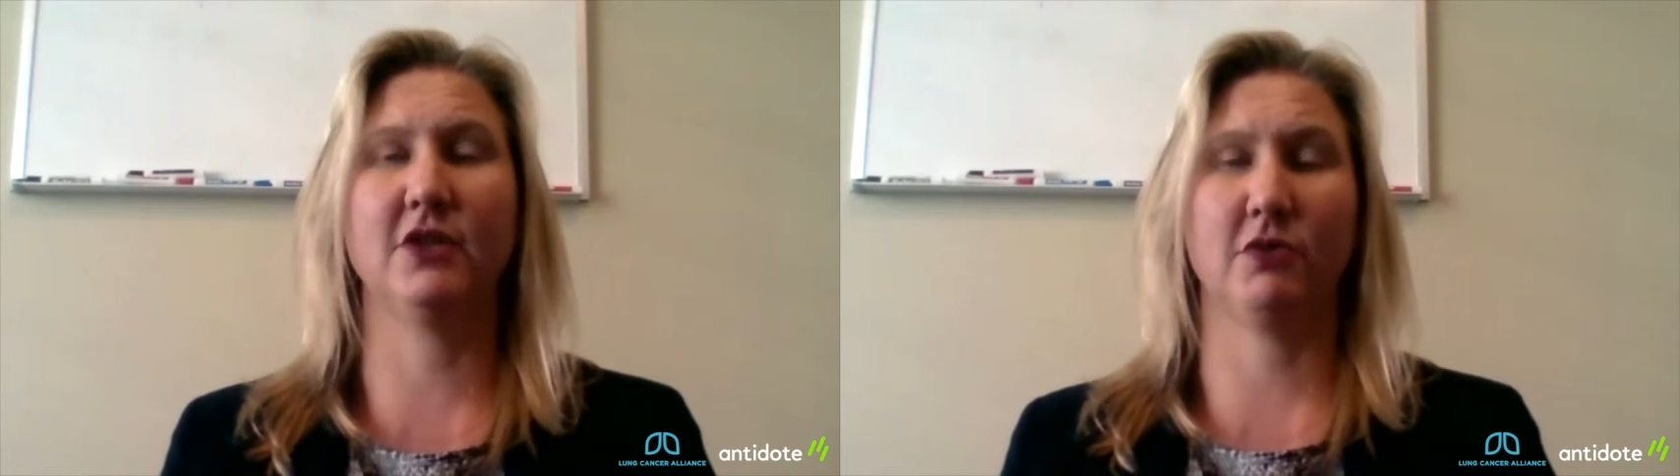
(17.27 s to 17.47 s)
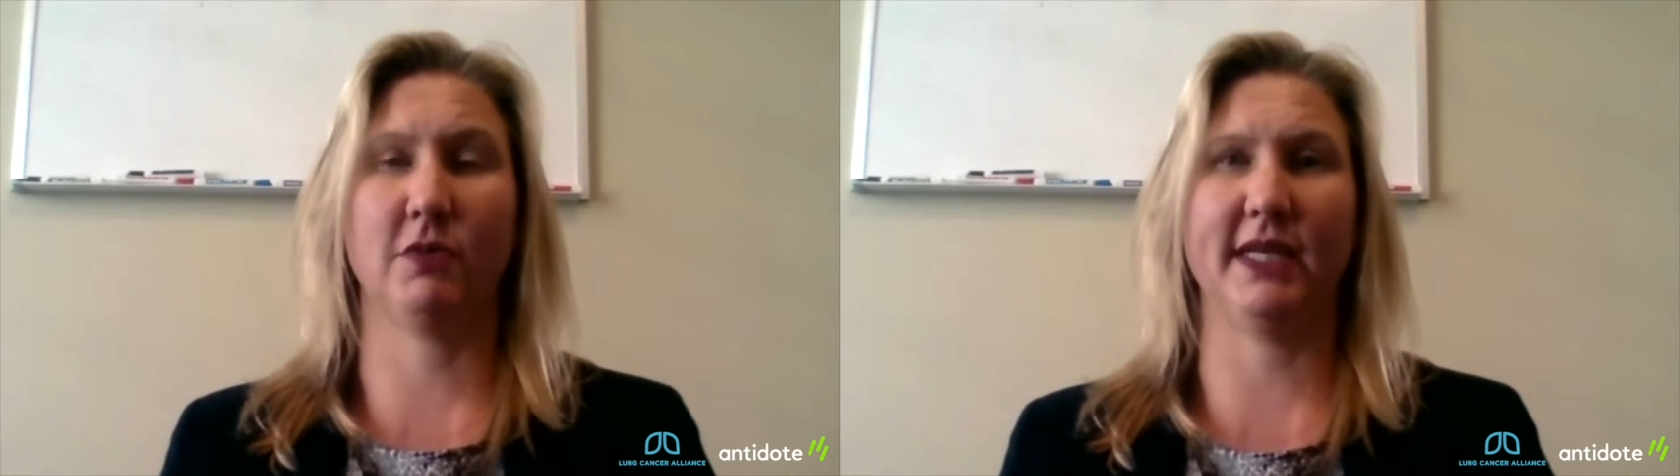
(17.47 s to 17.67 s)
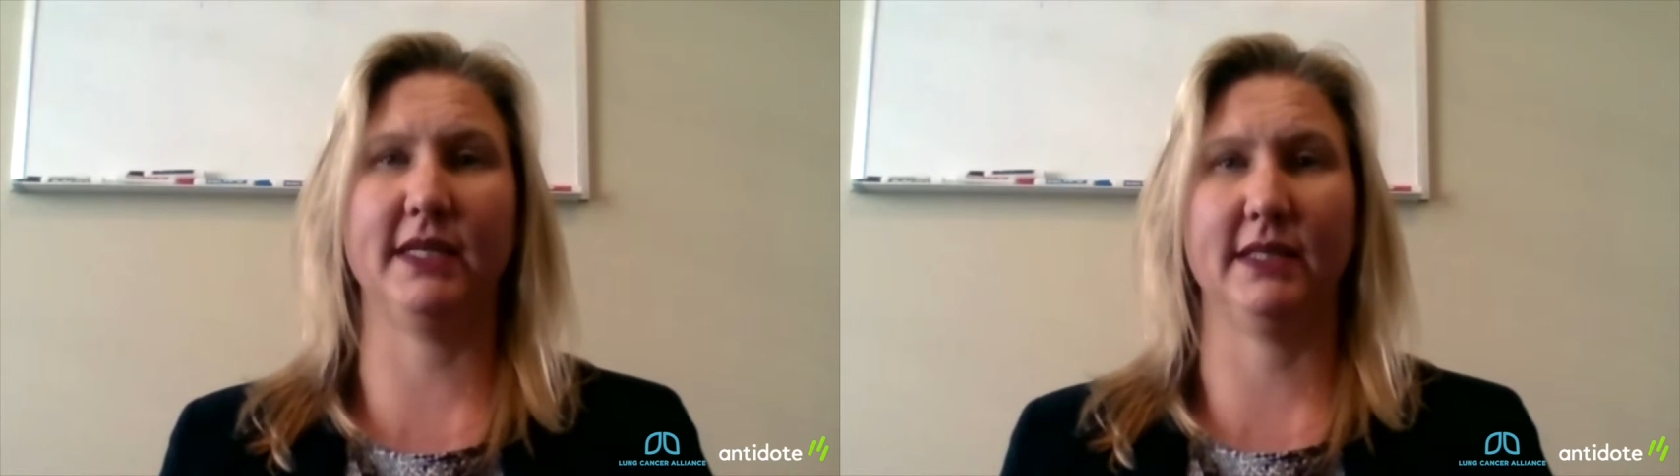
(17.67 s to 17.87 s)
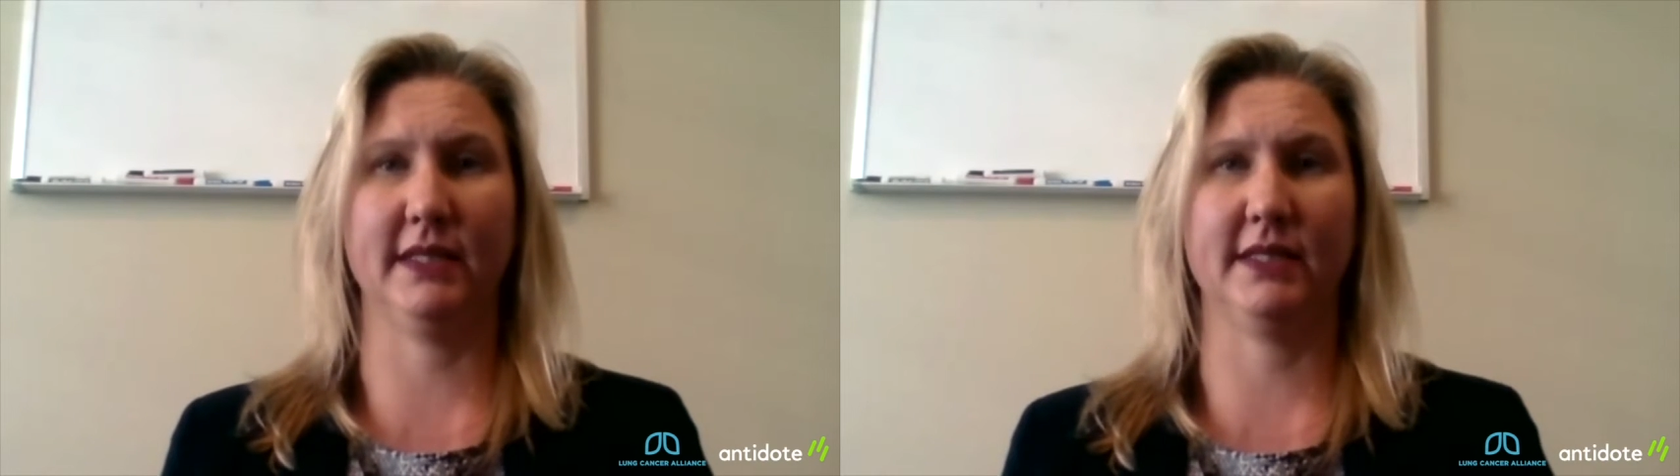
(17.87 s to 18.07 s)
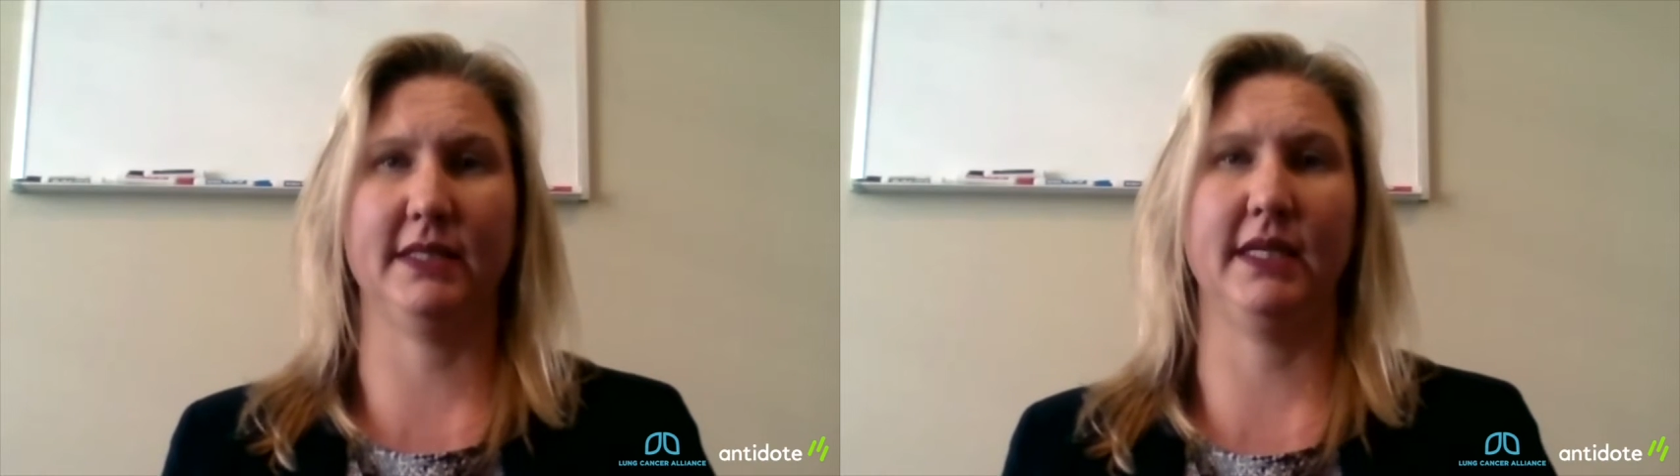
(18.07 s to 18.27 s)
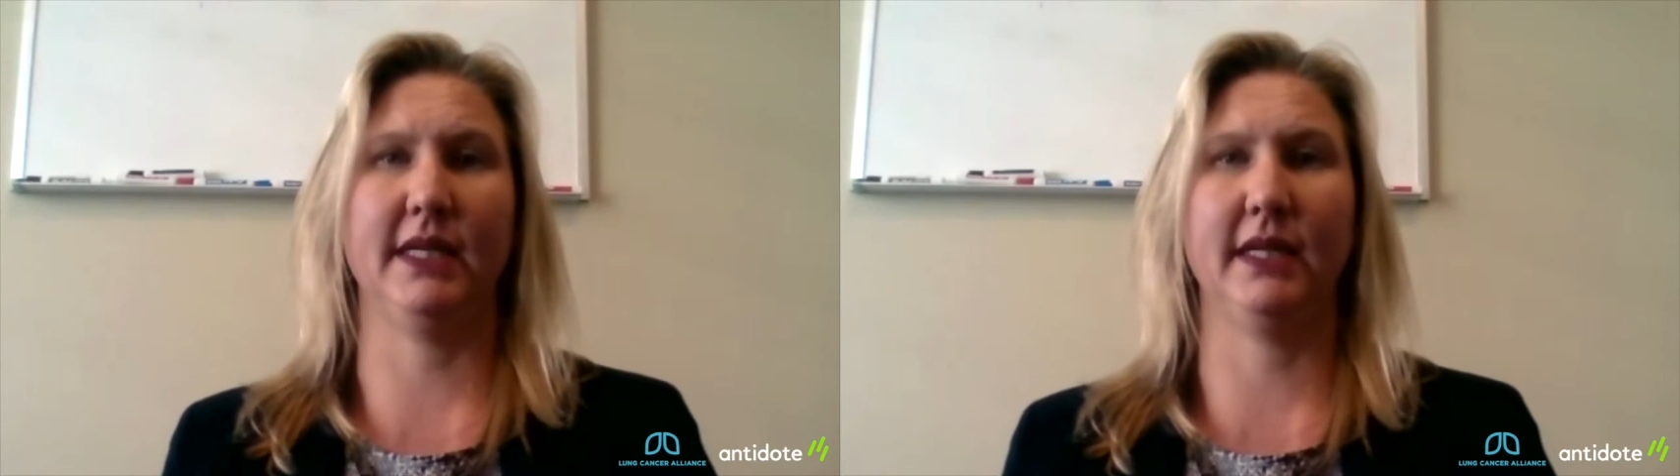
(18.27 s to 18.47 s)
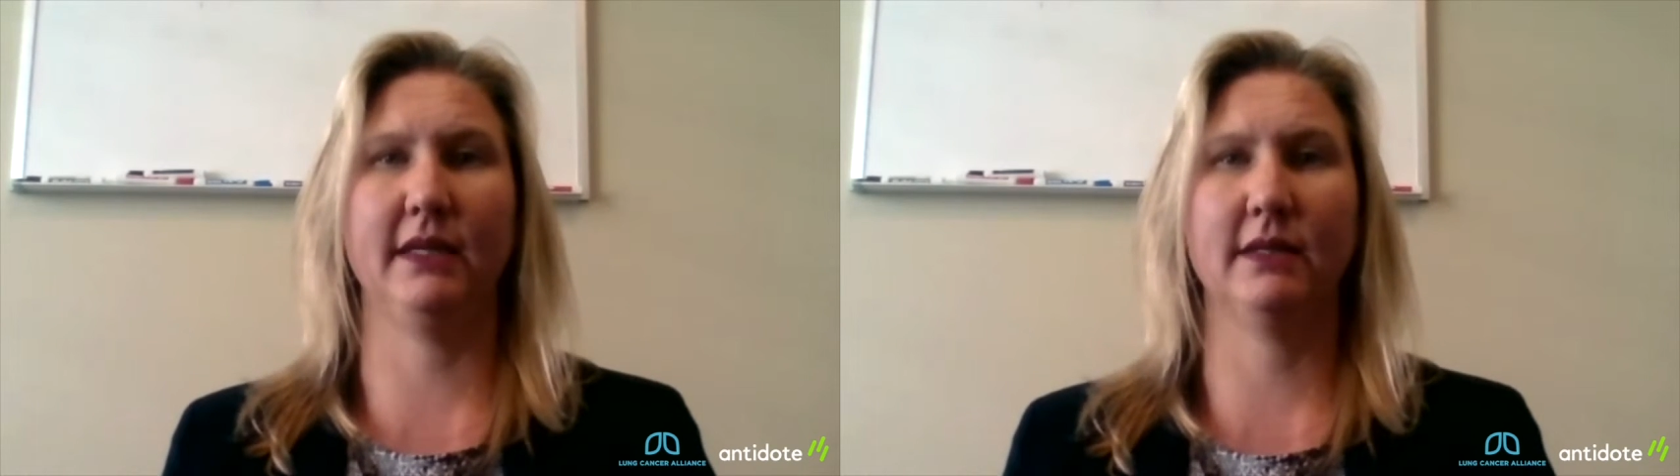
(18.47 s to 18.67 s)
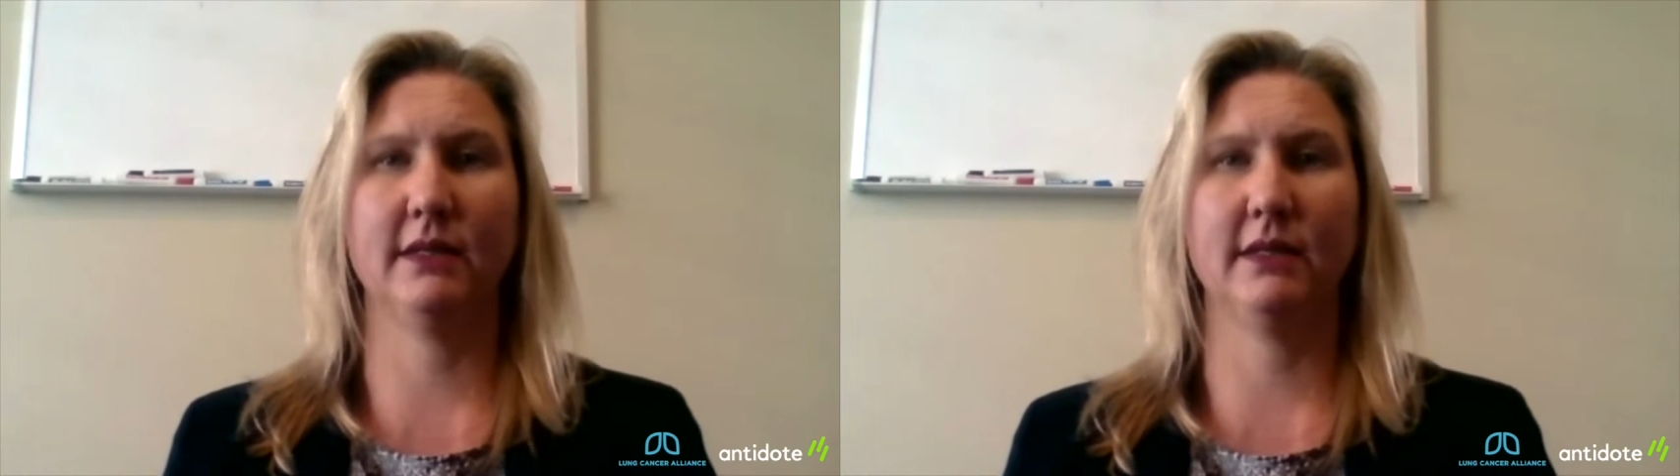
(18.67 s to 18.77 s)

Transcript: in 2016.